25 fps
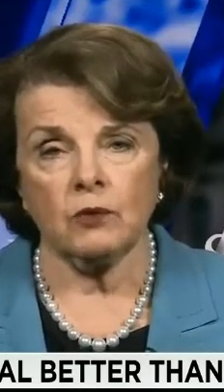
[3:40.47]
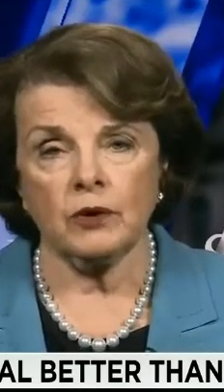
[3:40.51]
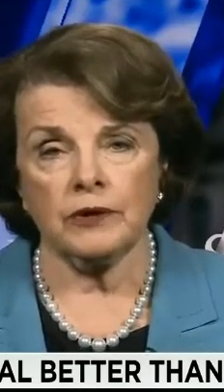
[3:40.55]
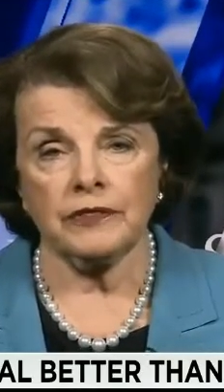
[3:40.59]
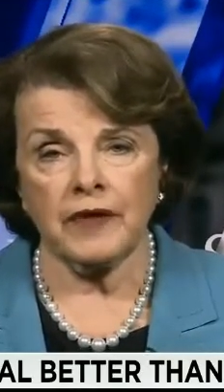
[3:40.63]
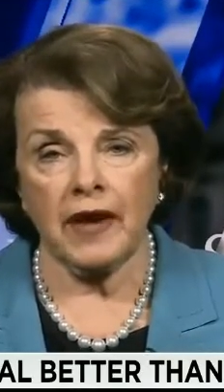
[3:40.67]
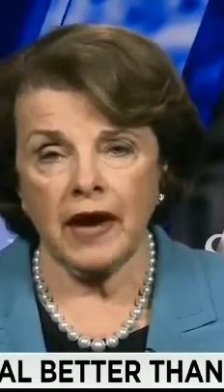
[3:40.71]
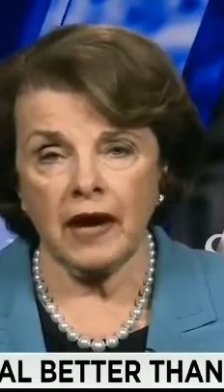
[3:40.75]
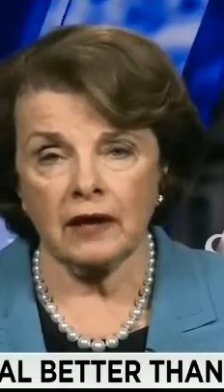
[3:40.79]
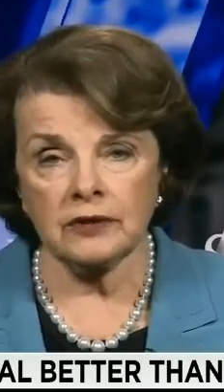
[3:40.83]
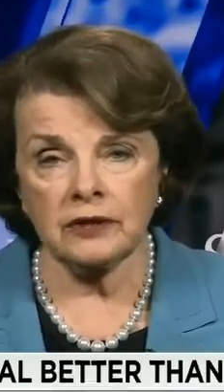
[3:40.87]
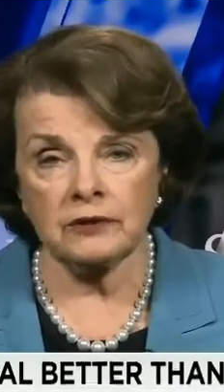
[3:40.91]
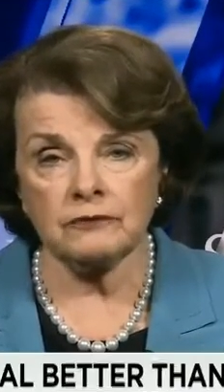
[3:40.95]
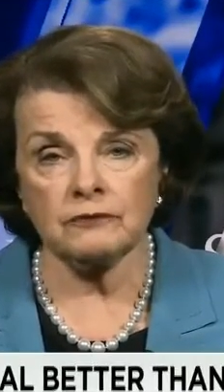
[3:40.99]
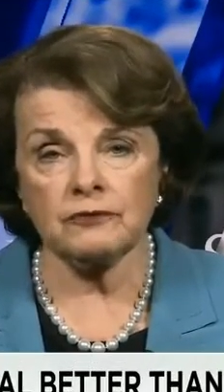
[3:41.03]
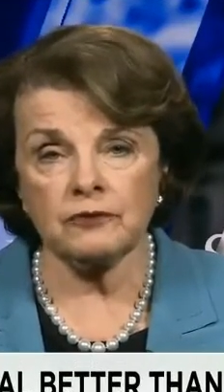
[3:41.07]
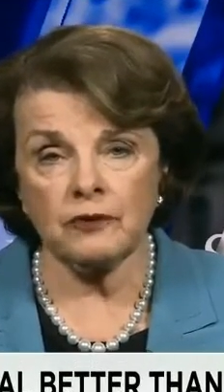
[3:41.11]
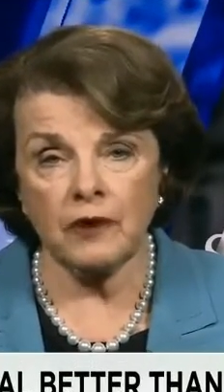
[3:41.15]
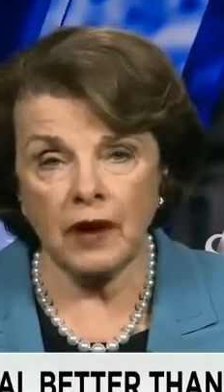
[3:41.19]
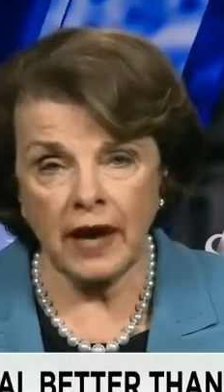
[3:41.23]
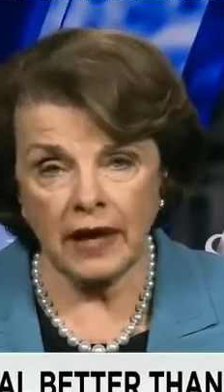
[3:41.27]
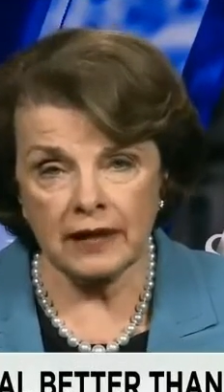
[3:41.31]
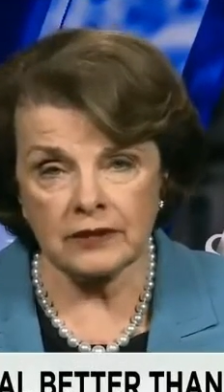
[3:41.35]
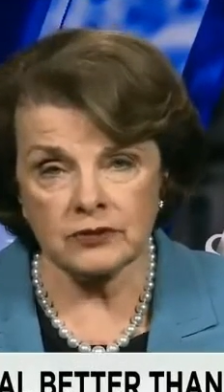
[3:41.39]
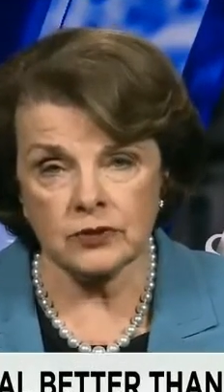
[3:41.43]
without
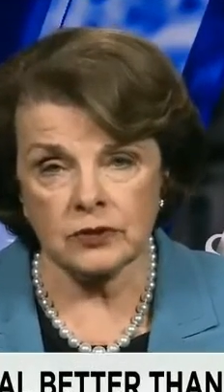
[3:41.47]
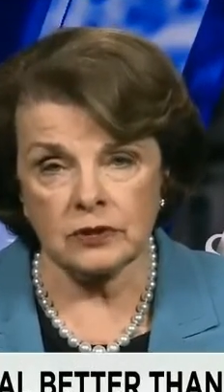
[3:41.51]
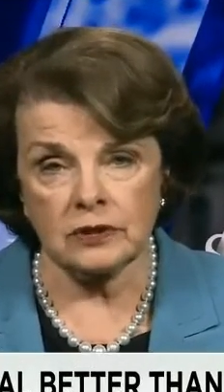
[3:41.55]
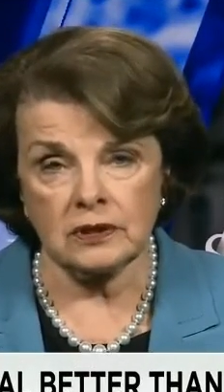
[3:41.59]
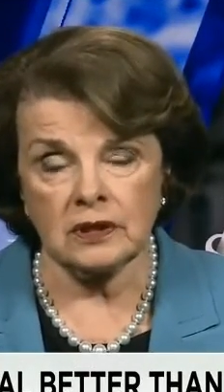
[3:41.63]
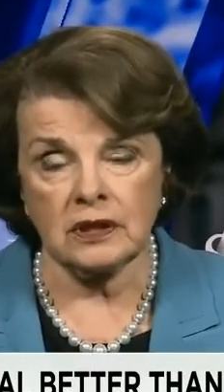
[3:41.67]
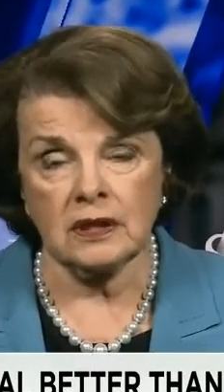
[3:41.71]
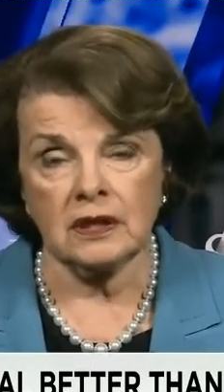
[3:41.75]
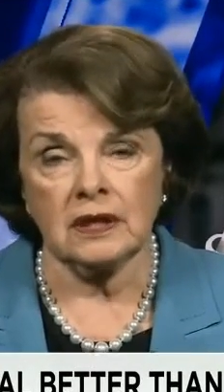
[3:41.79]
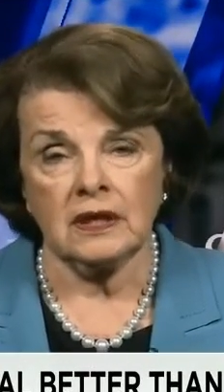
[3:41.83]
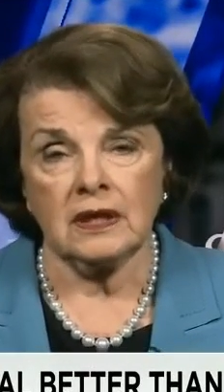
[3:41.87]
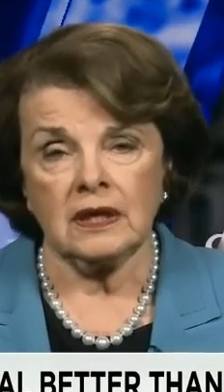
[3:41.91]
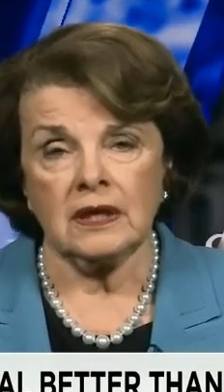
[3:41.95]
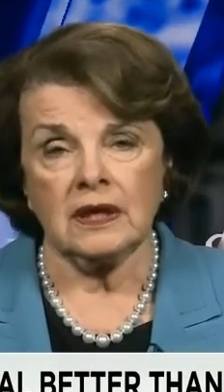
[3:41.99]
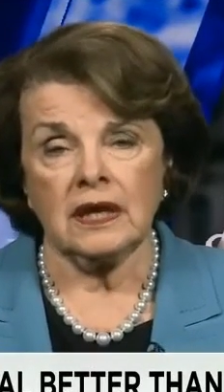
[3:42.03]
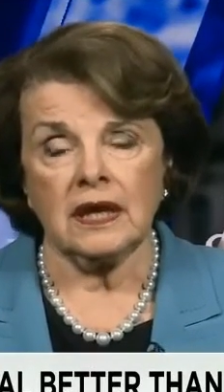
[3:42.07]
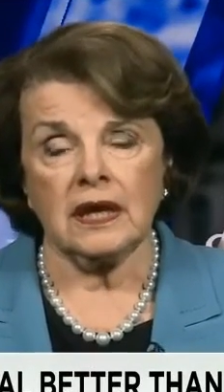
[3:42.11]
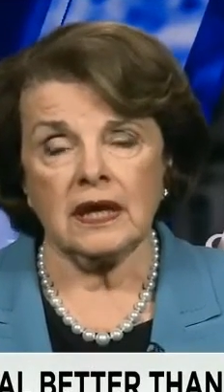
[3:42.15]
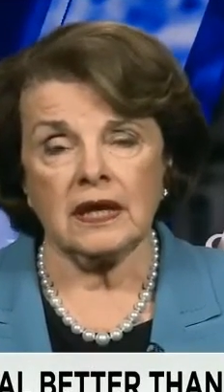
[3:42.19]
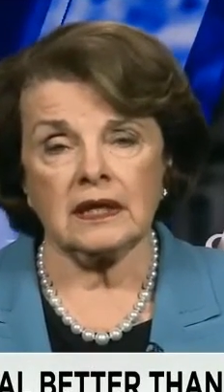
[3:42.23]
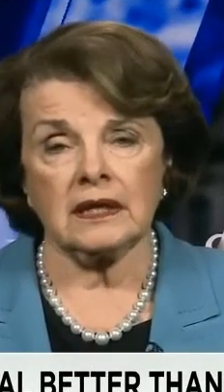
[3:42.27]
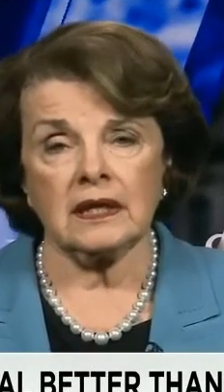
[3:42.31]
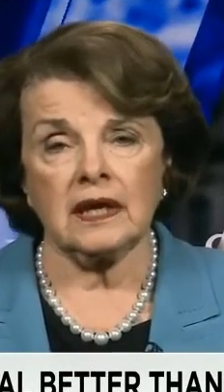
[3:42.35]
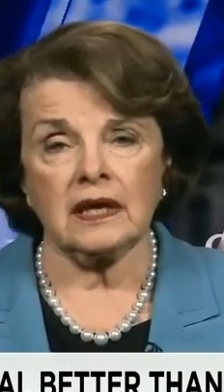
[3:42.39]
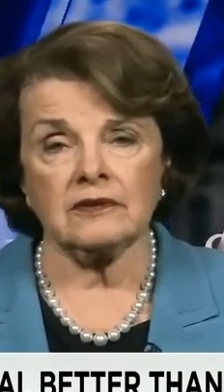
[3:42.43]
infraction,
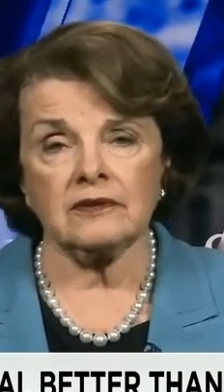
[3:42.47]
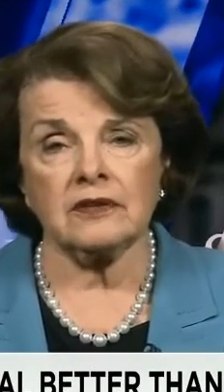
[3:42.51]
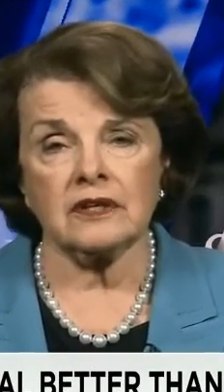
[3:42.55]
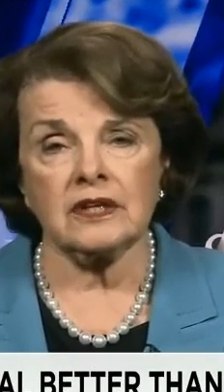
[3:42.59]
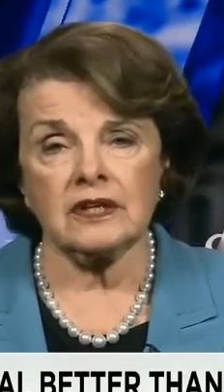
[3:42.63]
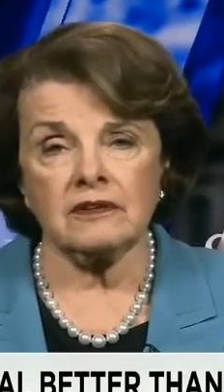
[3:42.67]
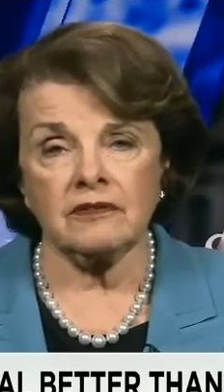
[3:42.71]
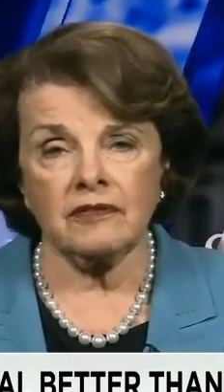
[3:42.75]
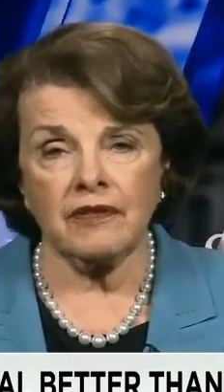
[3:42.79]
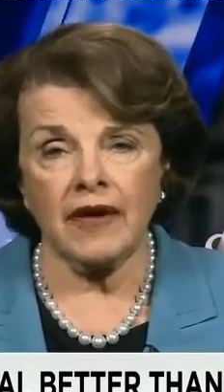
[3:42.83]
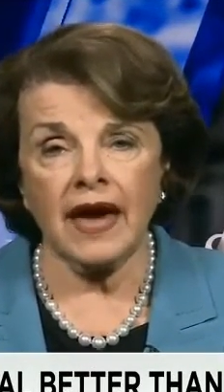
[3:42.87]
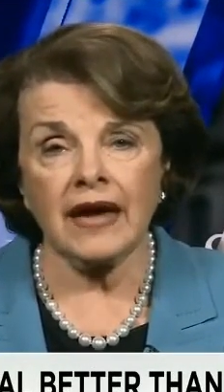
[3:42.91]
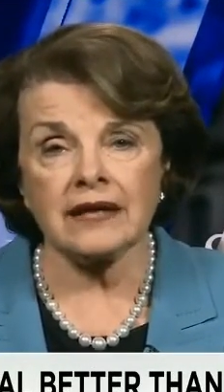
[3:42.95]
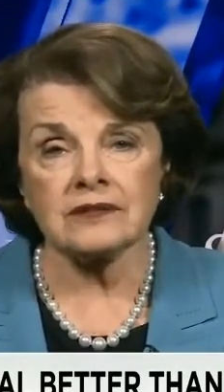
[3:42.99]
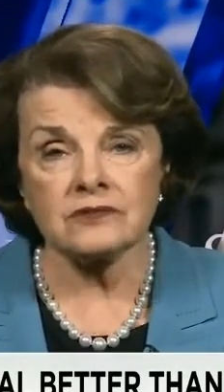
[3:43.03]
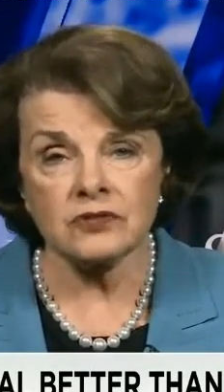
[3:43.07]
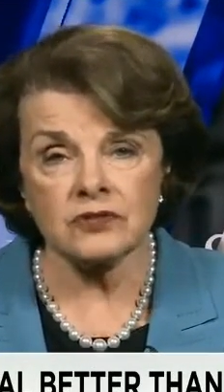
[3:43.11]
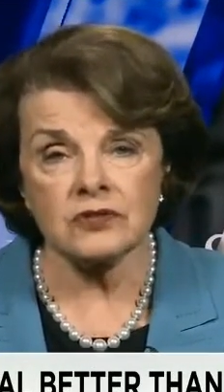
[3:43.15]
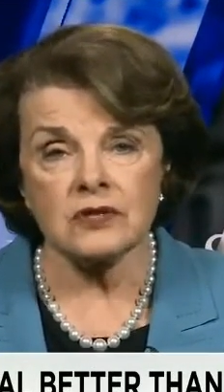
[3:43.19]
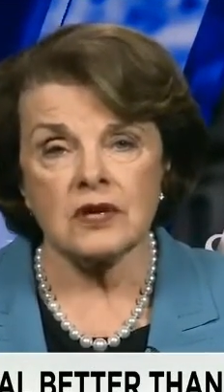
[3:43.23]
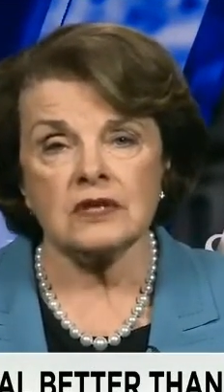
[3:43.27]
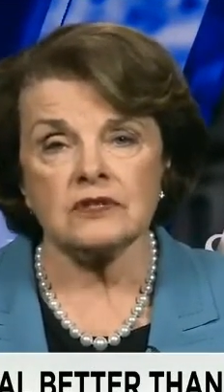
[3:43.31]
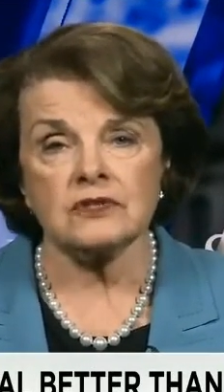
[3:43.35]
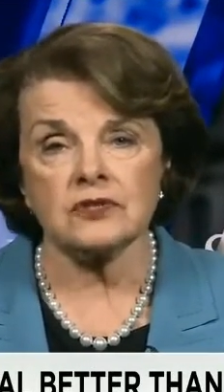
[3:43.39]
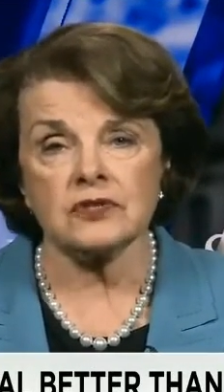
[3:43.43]
and I think
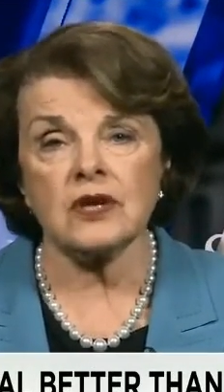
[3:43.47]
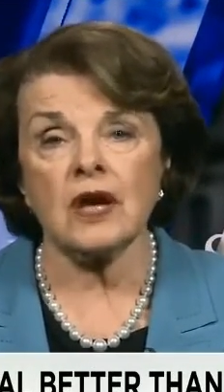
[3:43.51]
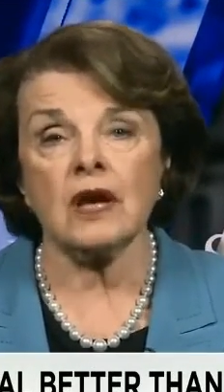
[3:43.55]
that's